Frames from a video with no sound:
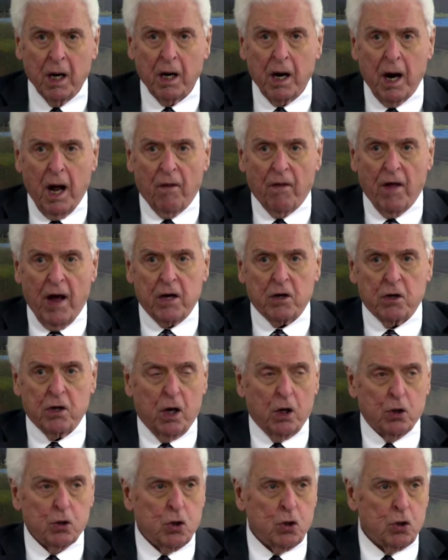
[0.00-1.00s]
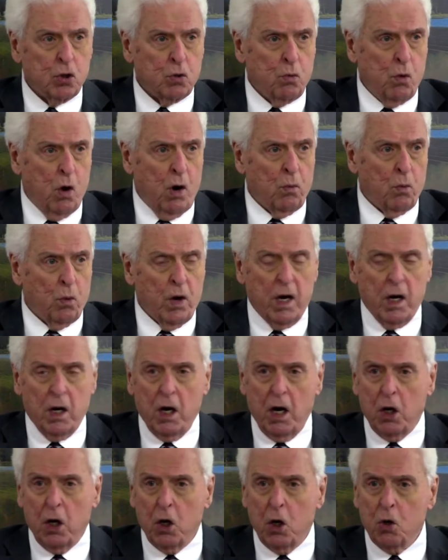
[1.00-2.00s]
Now that tells us what we
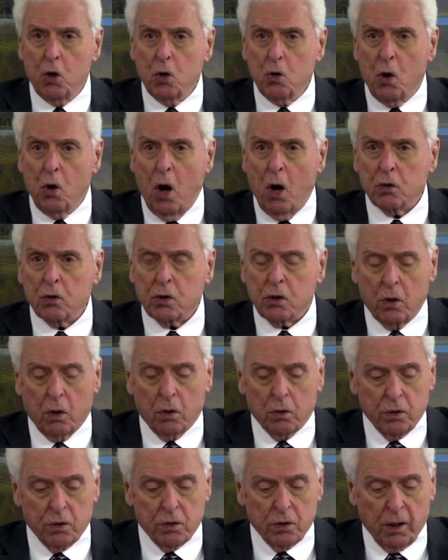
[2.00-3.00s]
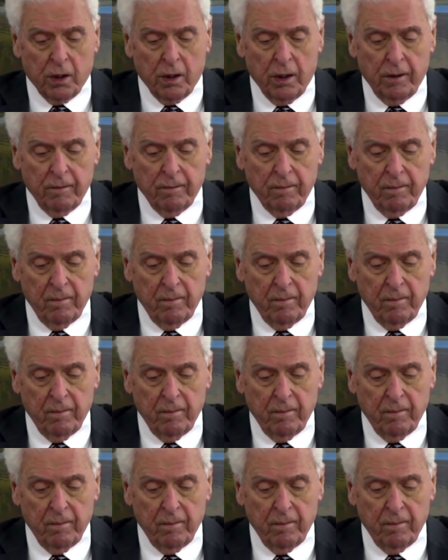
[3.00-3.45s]
need to do also, see?